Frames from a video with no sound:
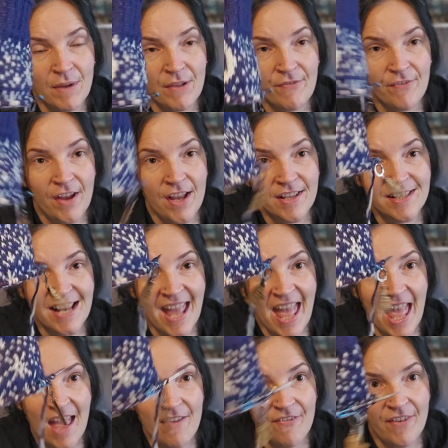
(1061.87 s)
My first
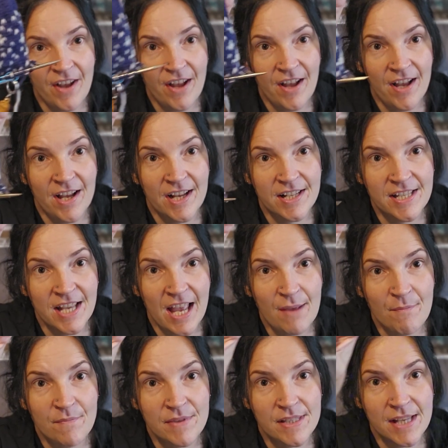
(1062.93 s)
ever
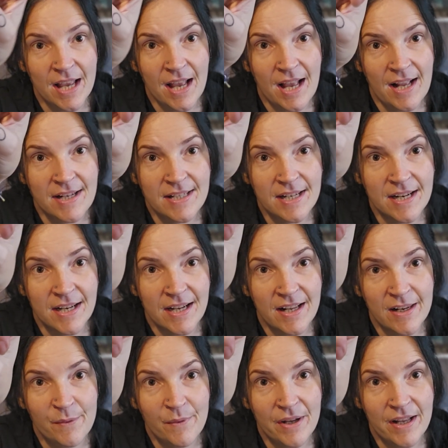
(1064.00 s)
attempt at
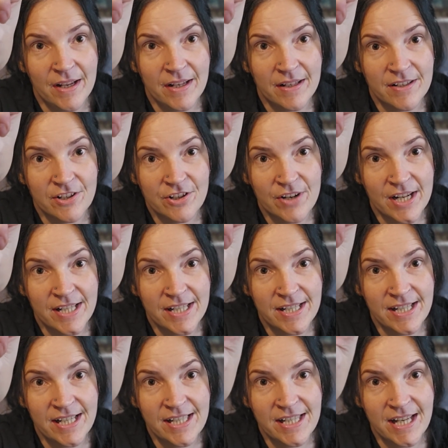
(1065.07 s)
colourwork stranded
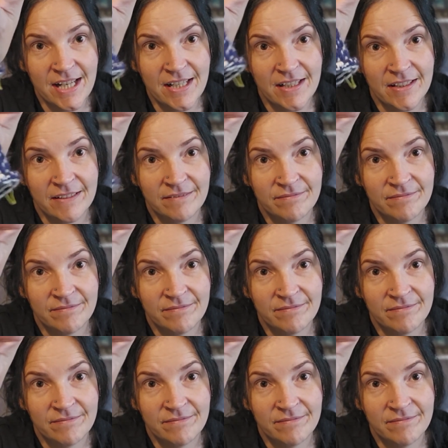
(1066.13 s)
knitting.